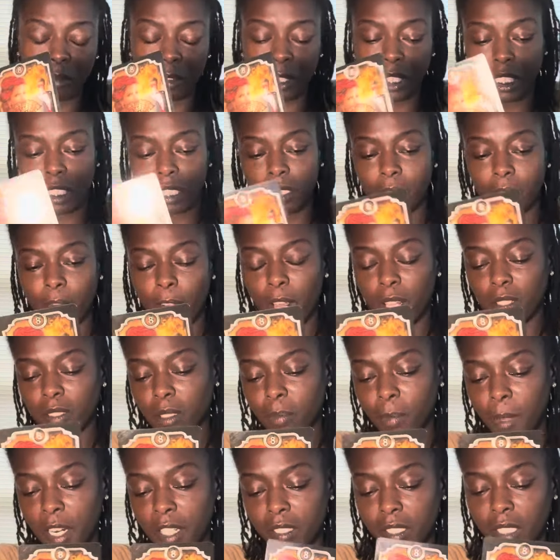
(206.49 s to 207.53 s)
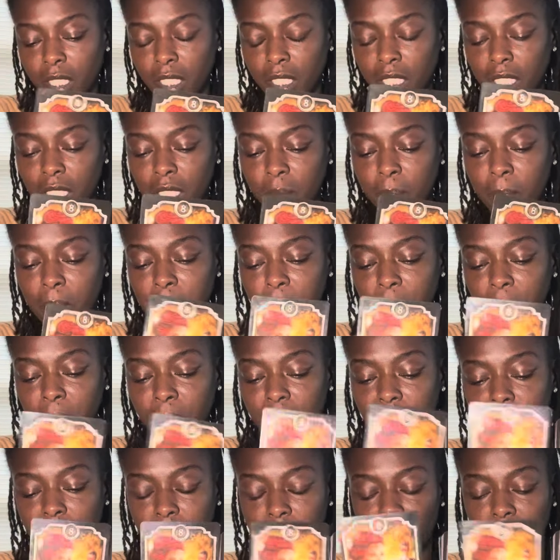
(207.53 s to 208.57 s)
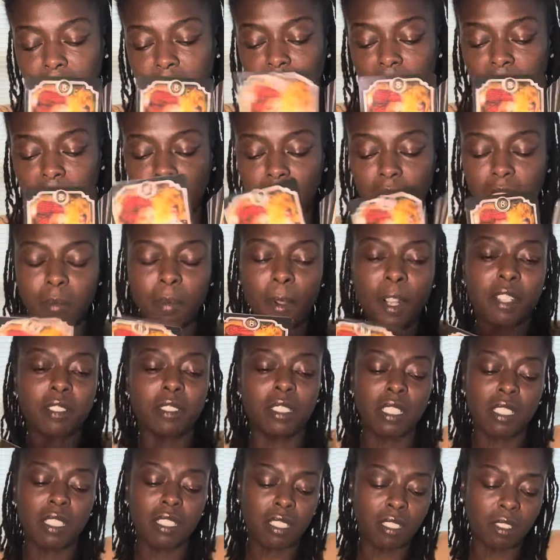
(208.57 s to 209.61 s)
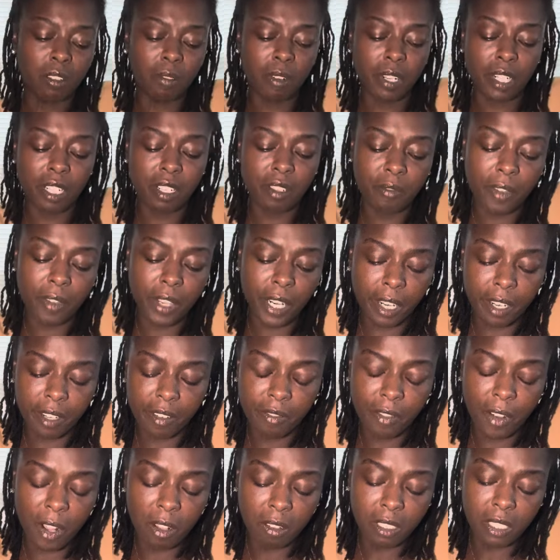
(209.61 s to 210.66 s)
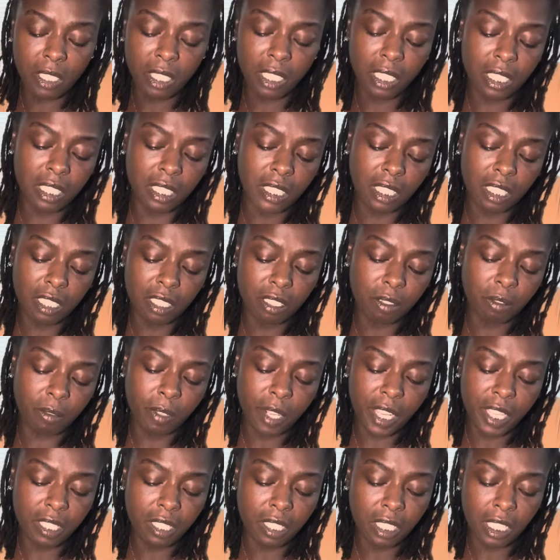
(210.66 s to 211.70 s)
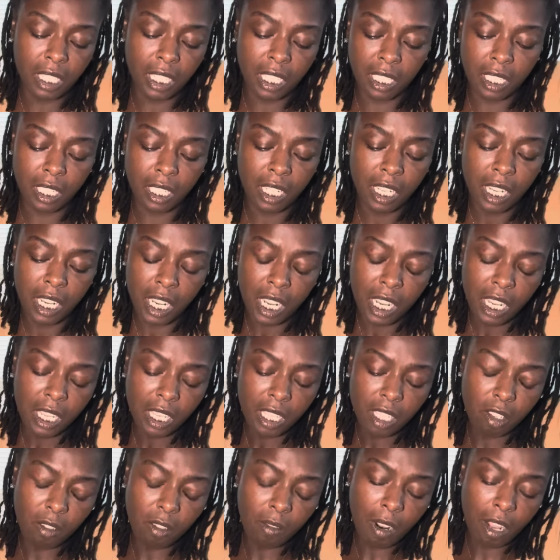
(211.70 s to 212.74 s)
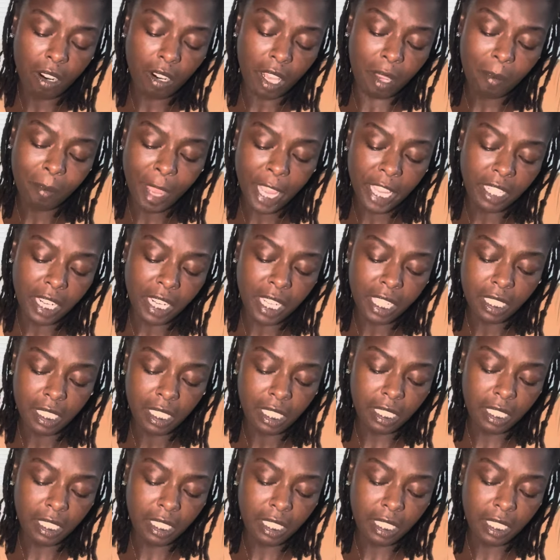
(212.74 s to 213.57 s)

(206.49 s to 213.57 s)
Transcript: With this false person, these people is saying that this person is showing up very false in this situation, and, you know, they might not